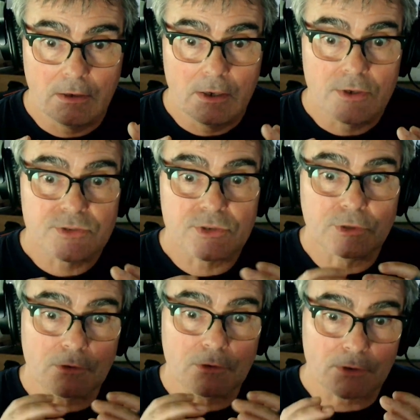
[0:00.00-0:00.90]
So
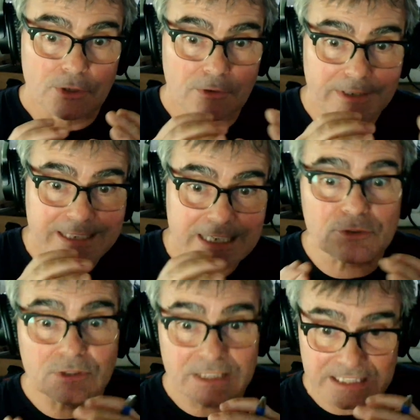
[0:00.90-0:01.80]
your initial
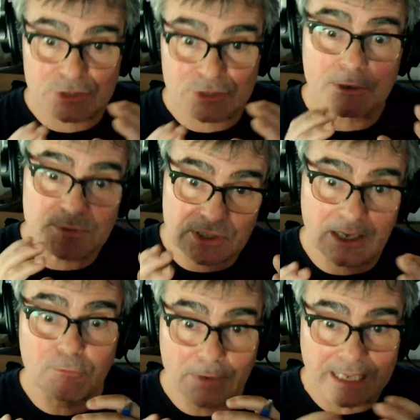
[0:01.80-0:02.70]
description of
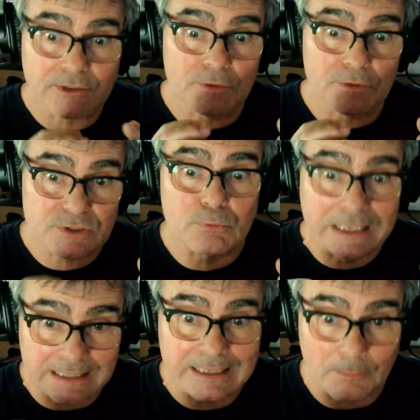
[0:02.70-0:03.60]
Randall is really
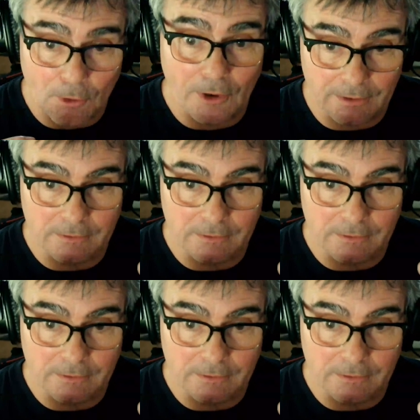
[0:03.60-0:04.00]
important,